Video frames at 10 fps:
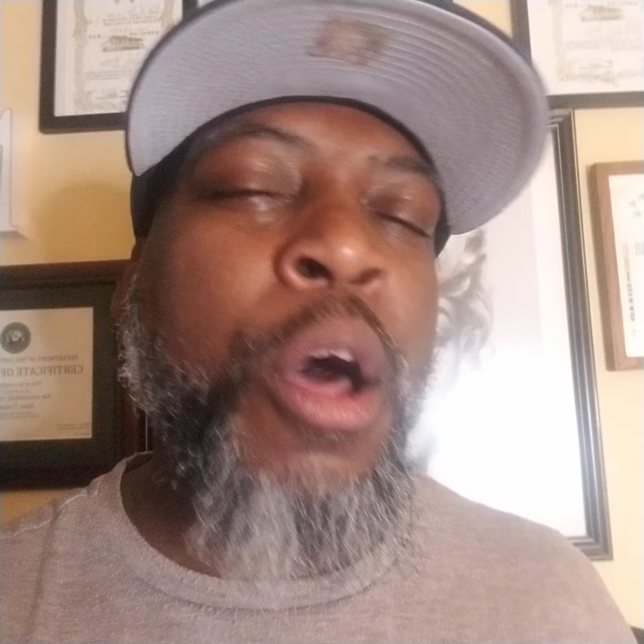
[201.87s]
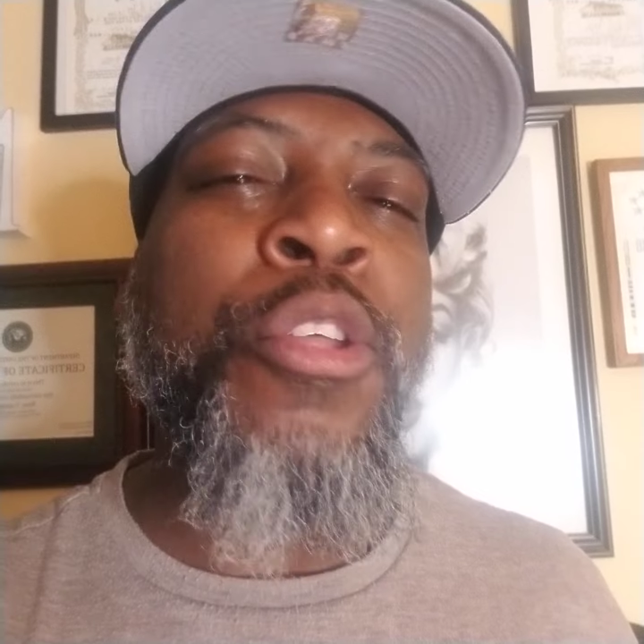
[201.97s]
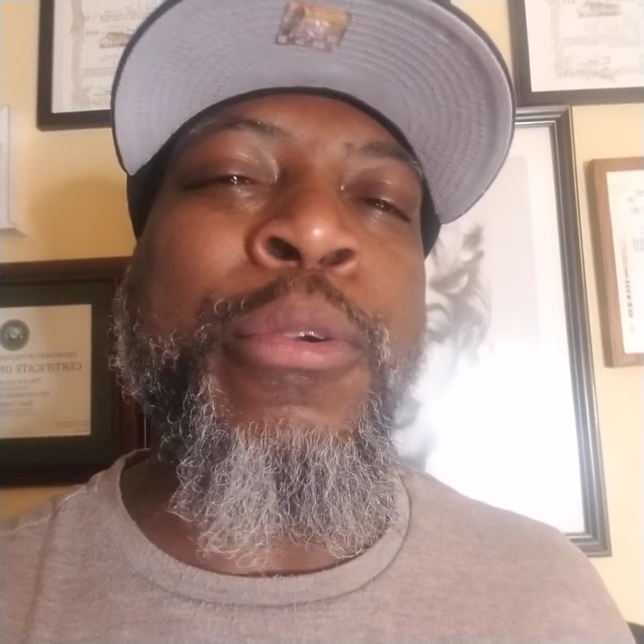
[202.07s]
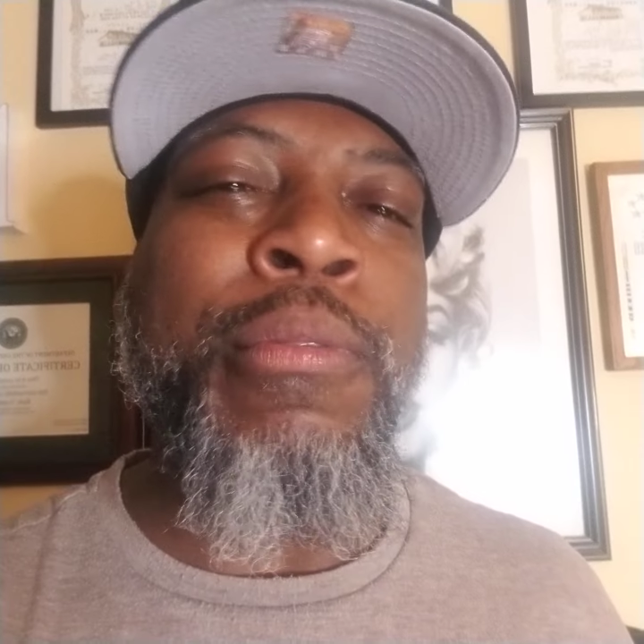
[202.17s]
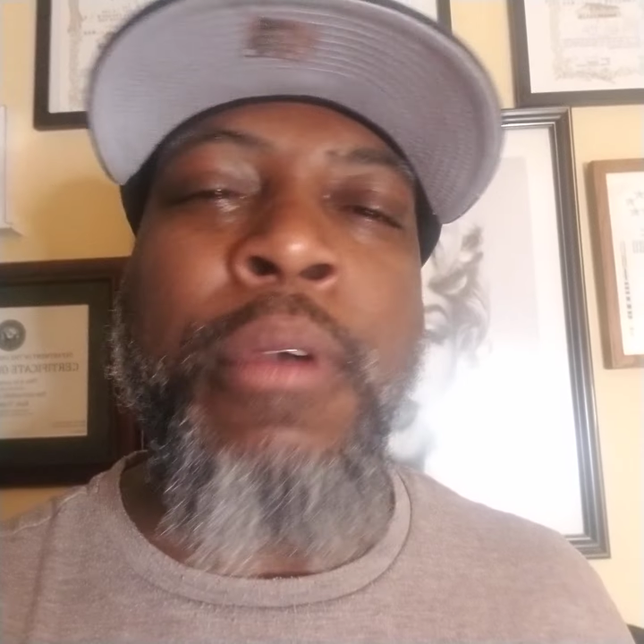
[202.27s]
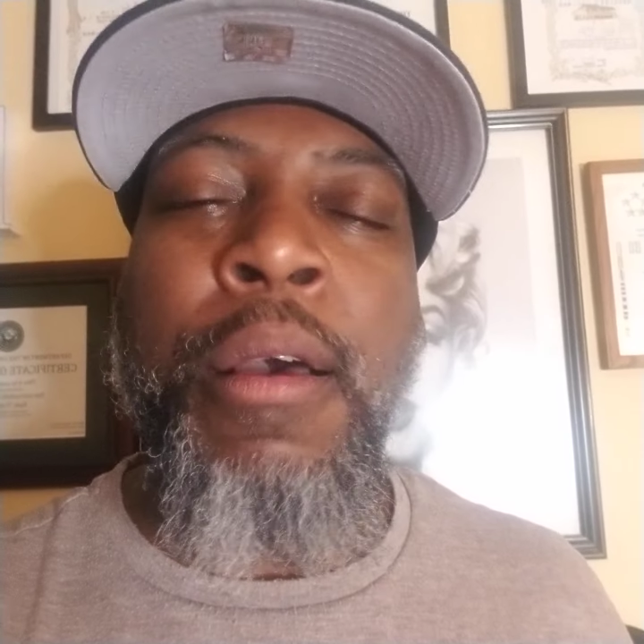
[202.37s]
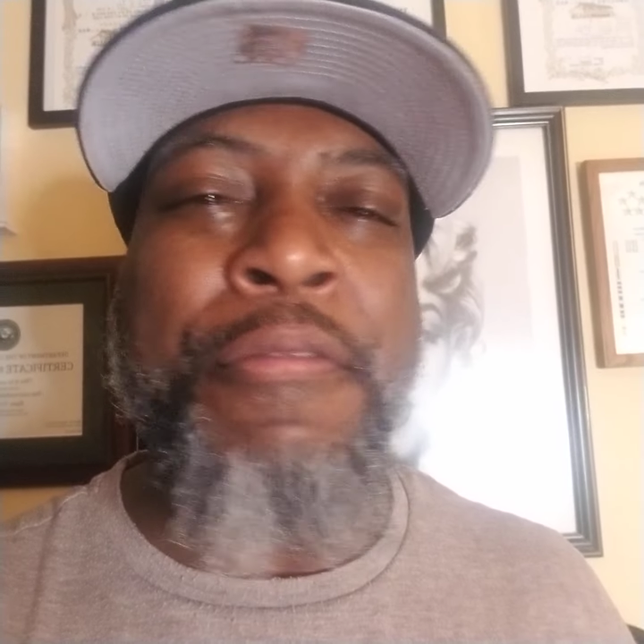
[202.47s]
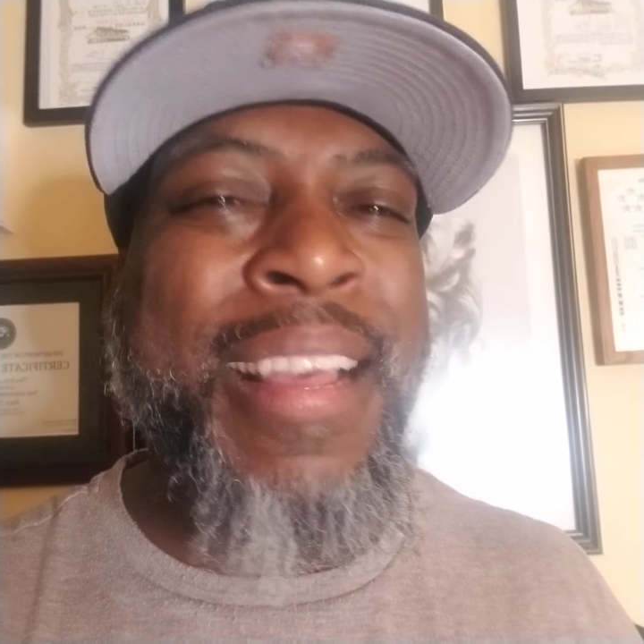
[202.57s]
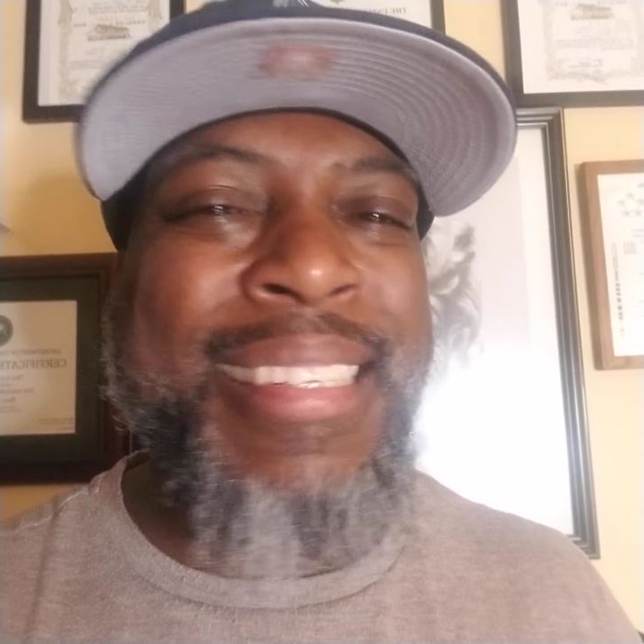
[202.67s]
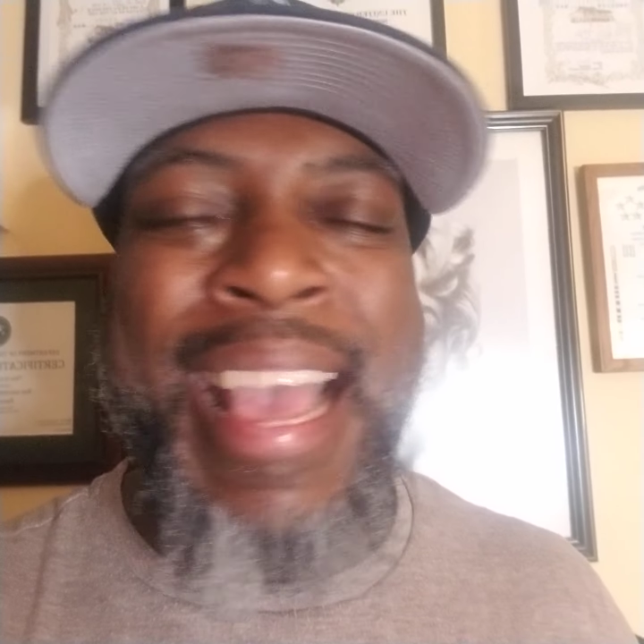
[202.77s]
other uh,
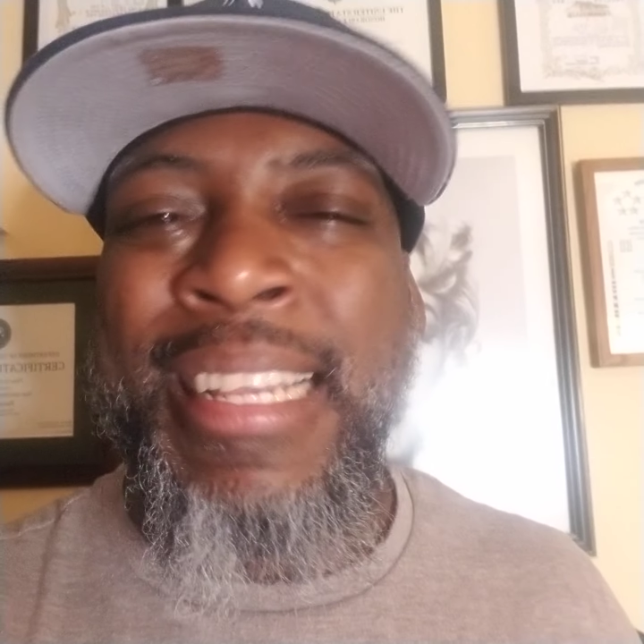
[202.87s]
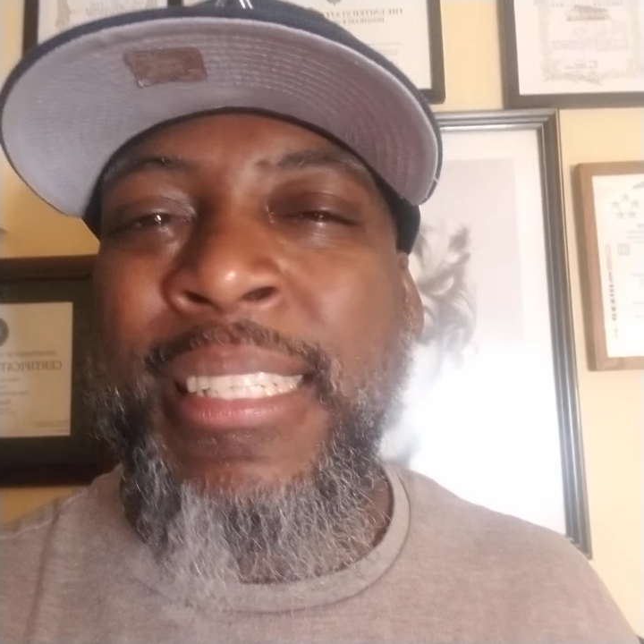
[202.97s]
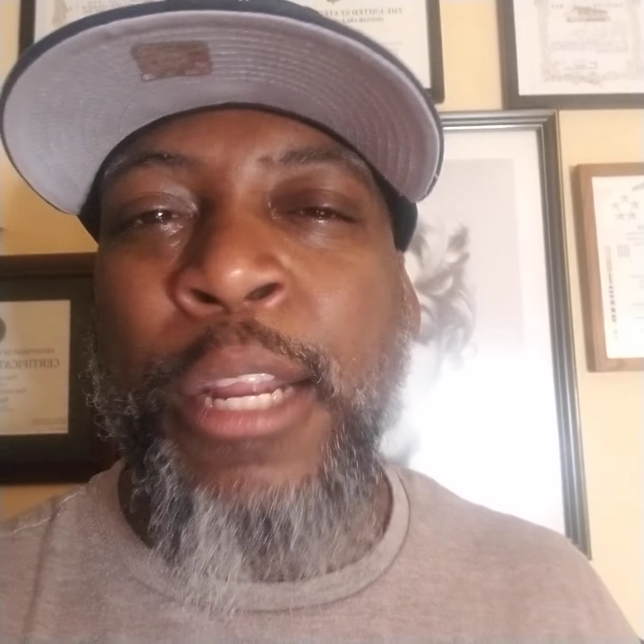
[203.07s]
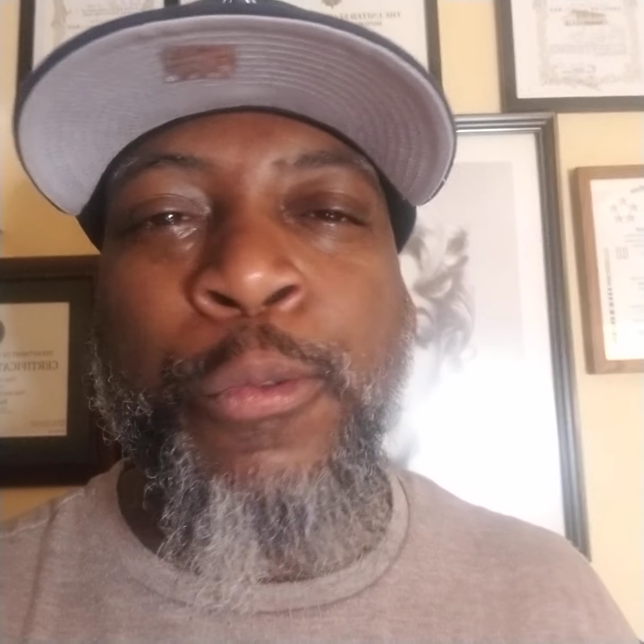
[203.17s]
fantastic,